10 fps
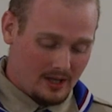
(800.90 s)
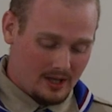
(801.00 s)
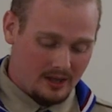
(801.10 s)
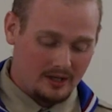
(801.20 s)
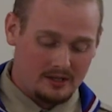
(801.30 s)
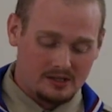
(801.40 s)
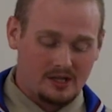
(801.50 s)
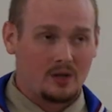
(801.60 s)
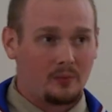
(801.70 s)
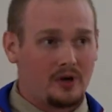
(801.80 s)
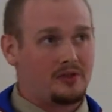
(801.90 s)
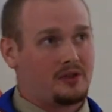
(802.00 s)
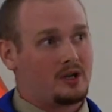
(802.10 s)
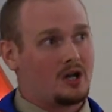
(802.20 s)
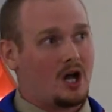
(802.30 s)
let us celebrate
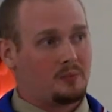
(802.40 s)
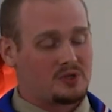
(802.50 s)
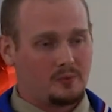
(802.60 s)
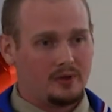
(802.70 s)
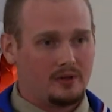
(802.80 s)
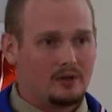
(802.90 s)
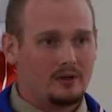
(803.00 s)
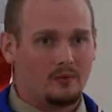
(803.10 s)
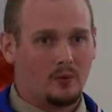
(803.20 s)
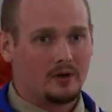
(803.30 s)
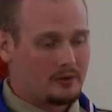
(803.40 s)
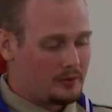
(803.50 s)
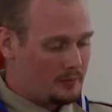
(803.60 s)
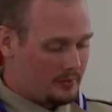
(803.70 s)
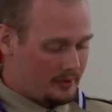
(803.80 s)
the accomplishment of one
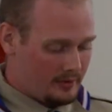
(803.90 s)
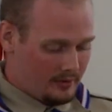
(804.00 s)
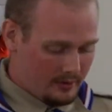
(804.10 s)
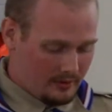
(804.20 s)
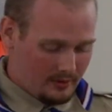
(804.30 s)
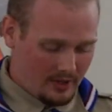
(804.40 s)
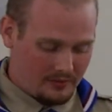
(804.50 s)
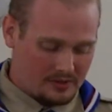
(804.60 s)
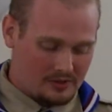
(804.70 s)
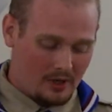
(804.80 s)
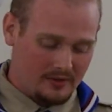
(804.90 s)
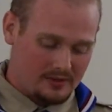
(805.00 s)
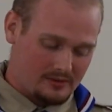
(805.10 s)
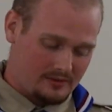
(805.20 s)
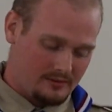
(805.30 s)
group and the
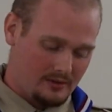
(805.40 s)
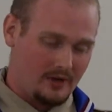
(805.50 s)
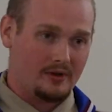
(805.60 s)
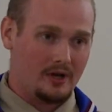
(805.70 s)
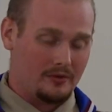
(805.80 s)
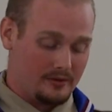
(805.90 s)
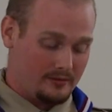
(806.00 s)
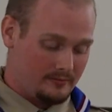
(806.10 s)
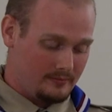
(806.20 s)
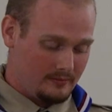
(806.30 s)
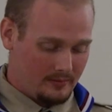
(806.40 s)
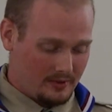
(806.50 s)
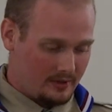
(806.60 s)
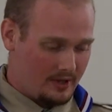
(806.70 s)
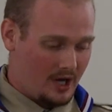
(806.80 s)
service of another.
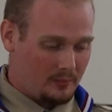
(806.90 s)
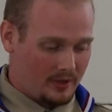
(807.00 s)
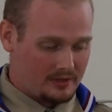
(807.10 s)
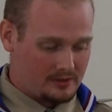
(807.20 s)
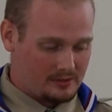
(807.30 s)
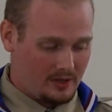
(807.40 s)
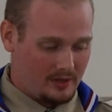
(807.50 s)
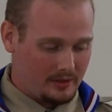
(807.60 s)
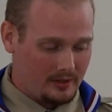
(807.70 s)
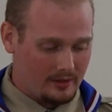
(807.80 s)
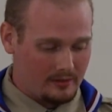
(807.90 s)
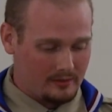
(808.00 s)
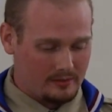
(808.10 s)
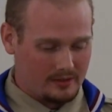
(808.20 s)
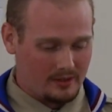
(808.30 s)
God bless us all here
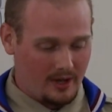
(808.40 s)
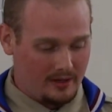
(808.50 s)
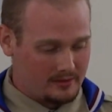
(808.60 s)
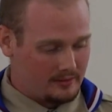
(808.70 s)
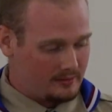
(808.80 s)
tonight.